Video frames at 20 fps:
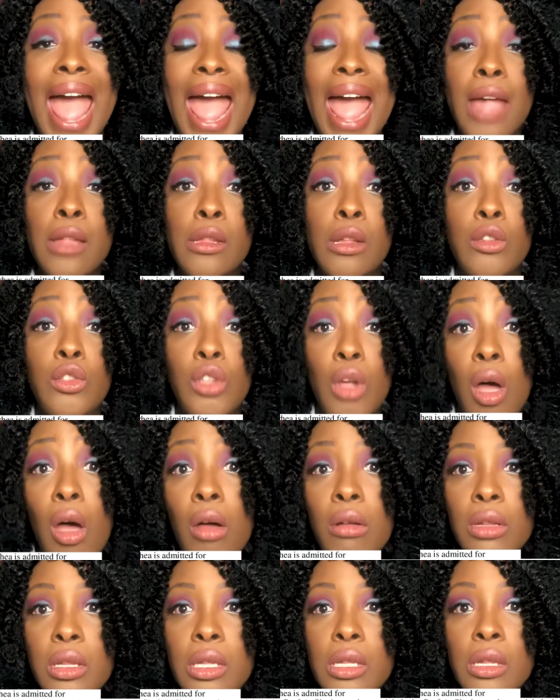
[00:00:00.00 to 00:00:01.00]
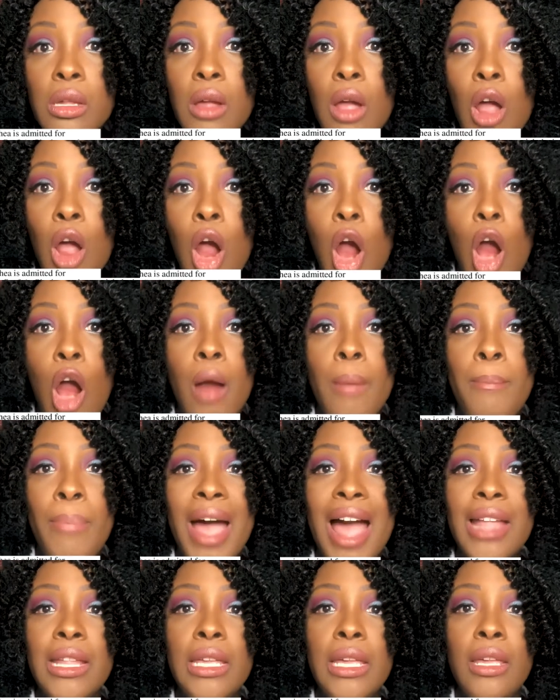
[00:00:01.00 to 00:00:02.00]
As adults, our
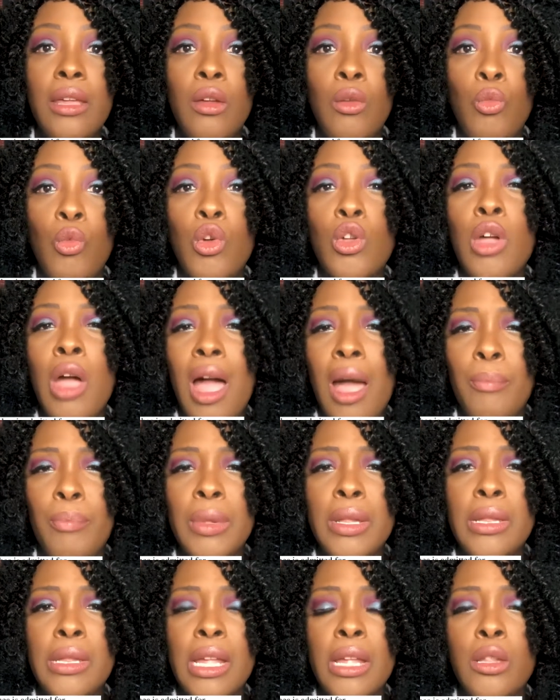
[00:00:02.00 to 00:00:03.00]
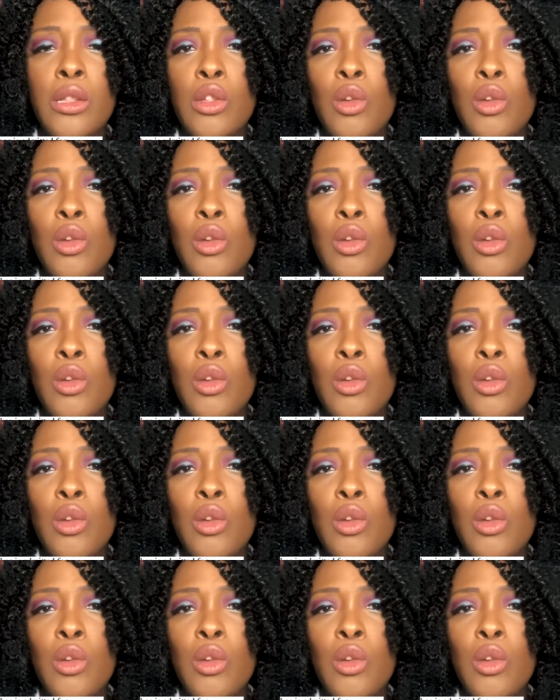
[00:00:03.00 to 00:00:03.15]
body will compensate.